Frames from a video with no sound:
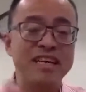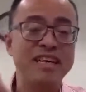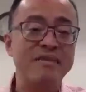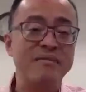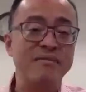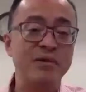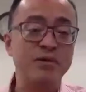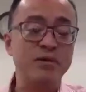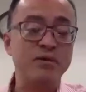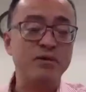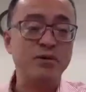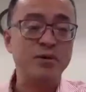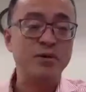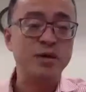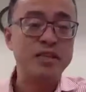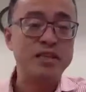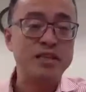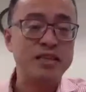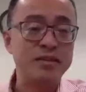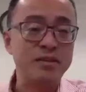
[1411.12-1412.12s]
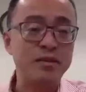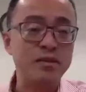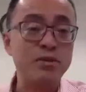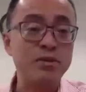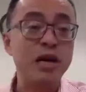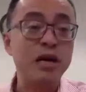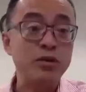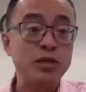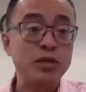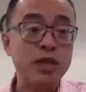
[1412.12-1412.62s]
very quick.
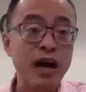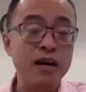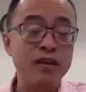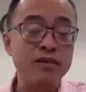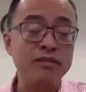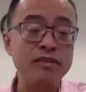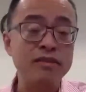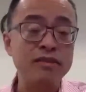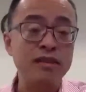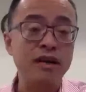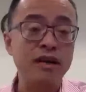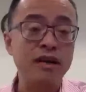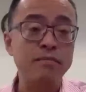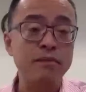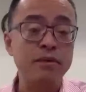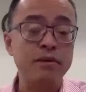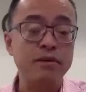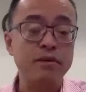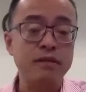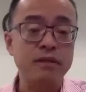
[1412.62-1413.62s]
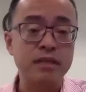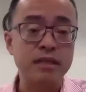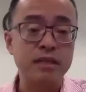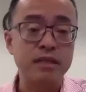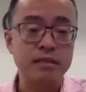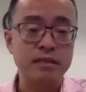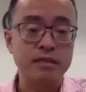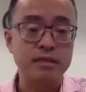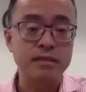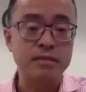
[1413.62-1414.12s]
$300 on
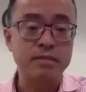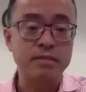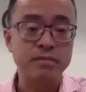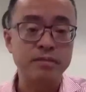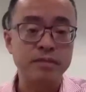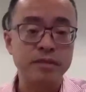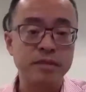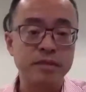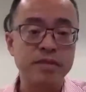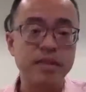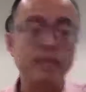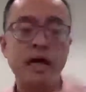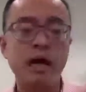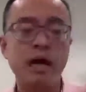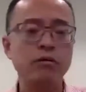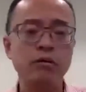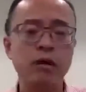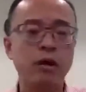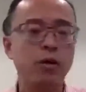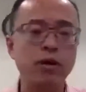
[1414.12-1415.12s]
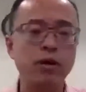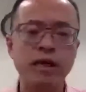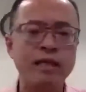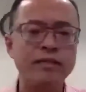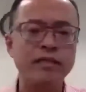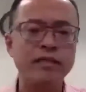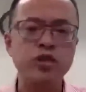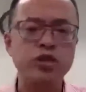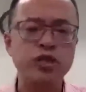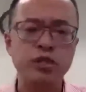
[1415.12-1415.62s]
personnel. That's how
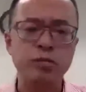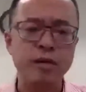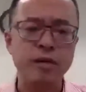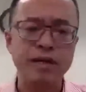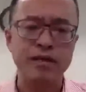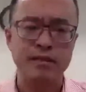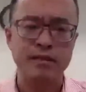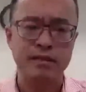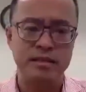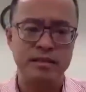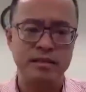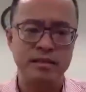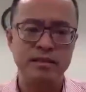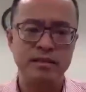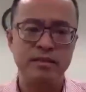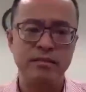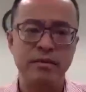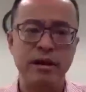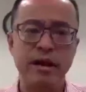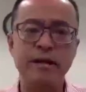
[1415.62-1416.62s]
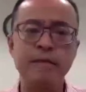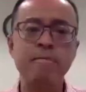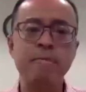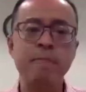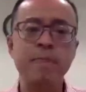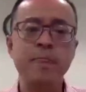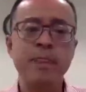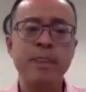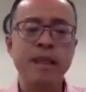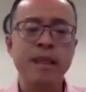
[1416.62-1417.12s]
organizations spend, right?
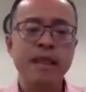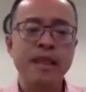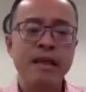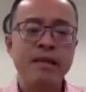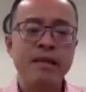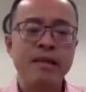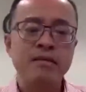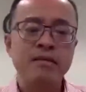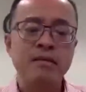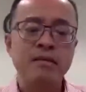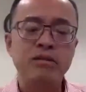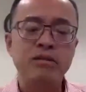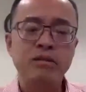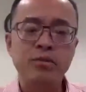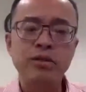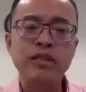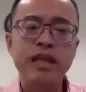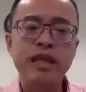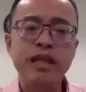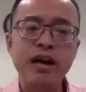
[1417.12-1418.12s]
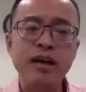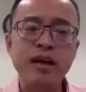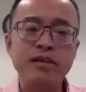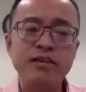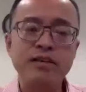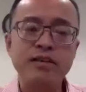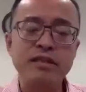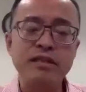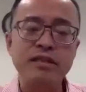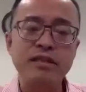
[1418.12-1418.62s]
The
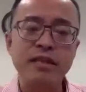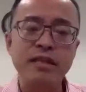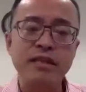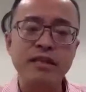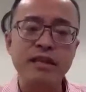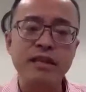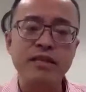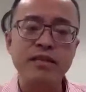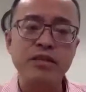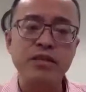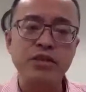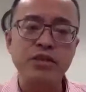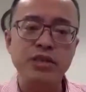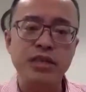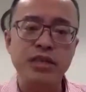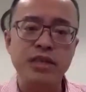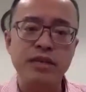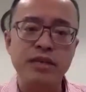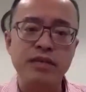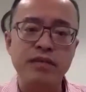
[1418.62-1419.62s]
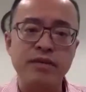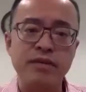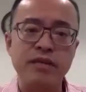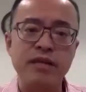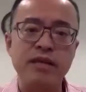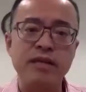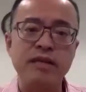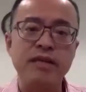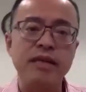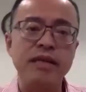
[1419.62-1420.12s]
$3 is on the energy side, right?
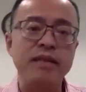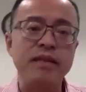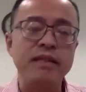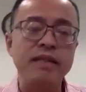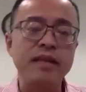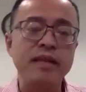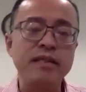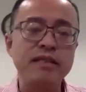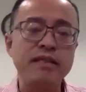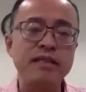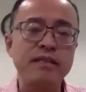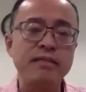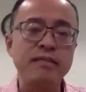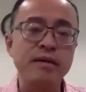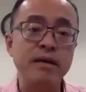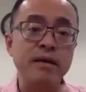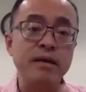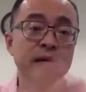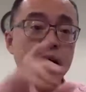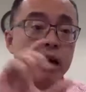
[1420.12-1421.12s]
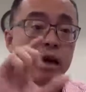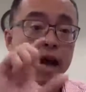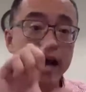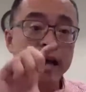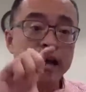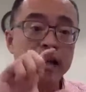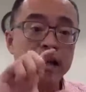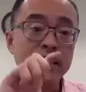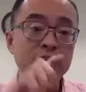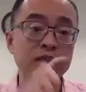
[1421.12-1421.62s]
And that's
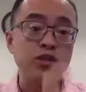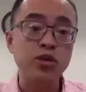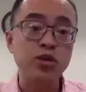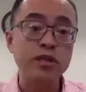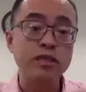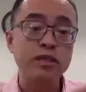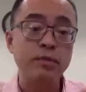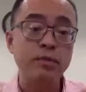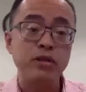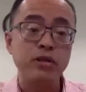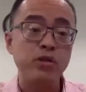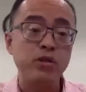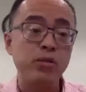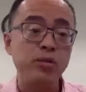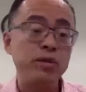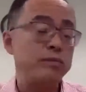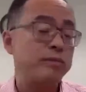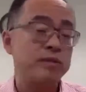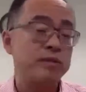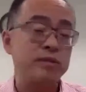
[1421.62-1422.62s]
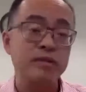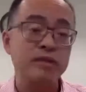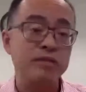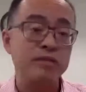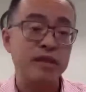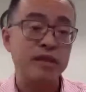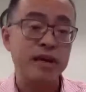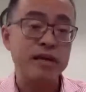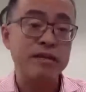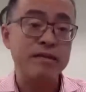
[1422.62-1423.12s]
lighting address about 20%
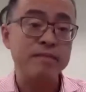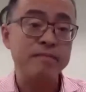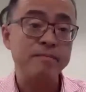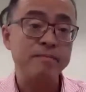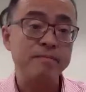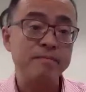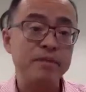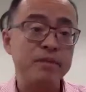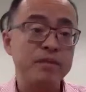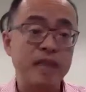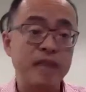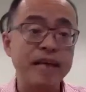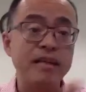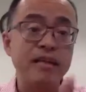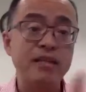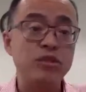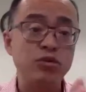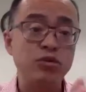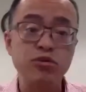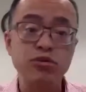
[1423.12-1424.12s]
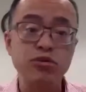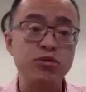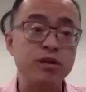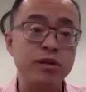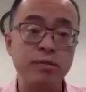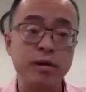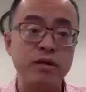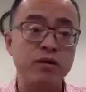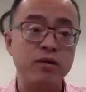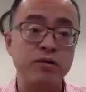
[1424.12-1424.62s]
of that, because lighting is usually
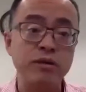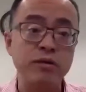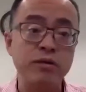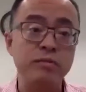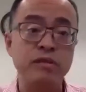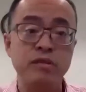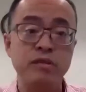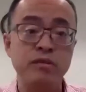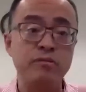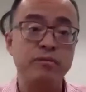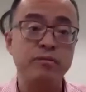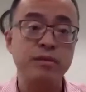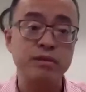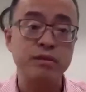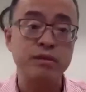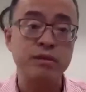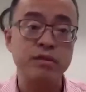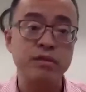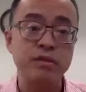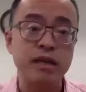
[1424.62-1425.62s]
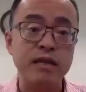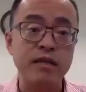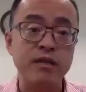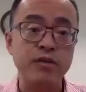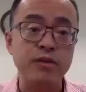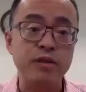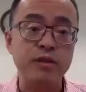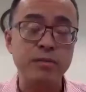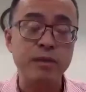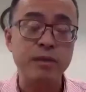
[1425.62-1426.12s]
about 20% of buildings'
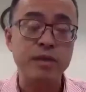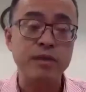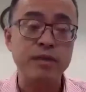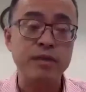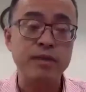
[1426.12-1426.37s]
energy spent,